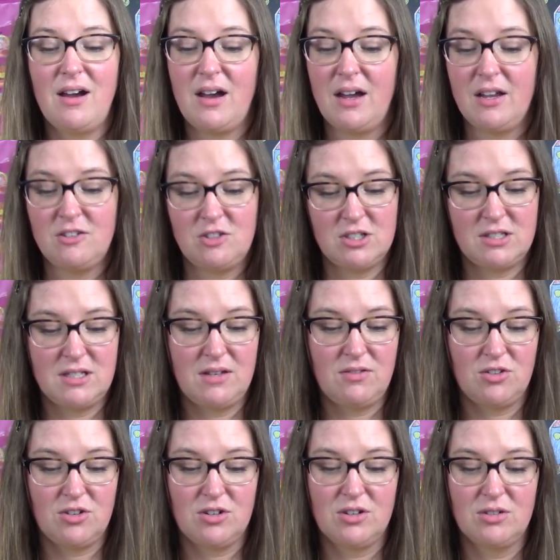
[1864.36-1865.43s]
I just
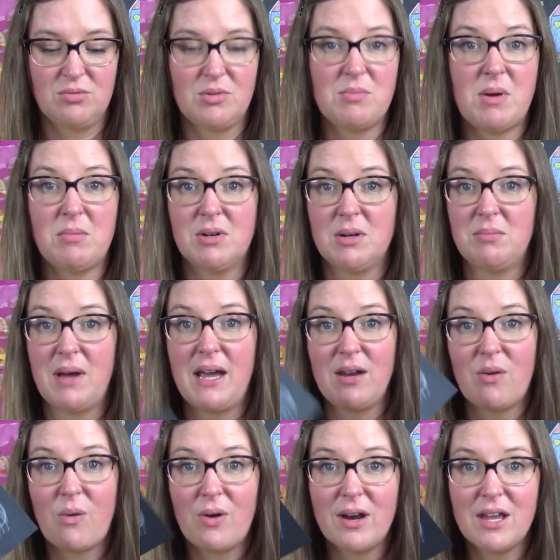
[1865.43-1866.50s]
never remembered to buy
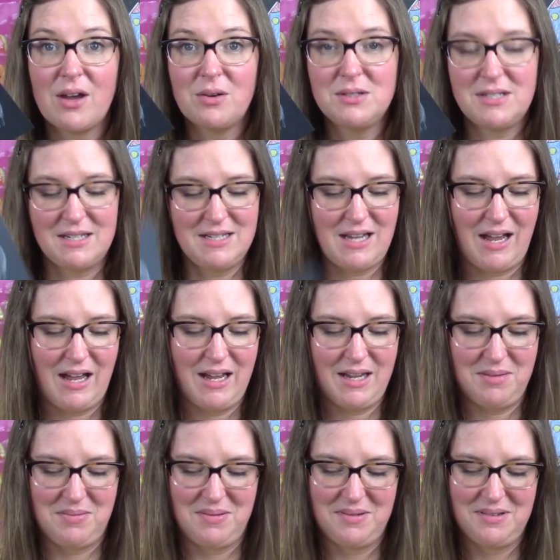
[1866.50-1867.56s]
Oreos in
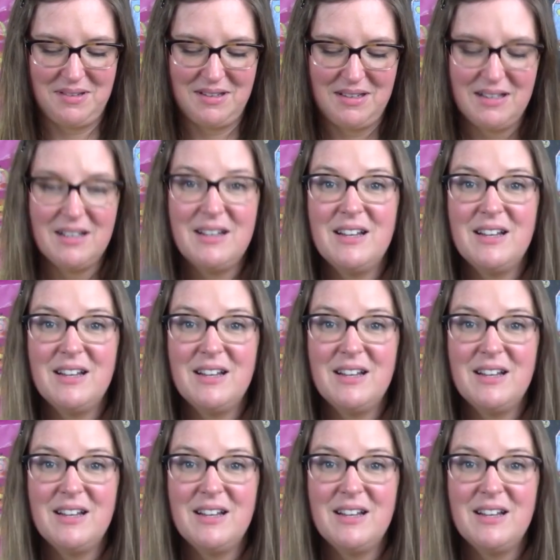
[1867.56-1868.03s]
time.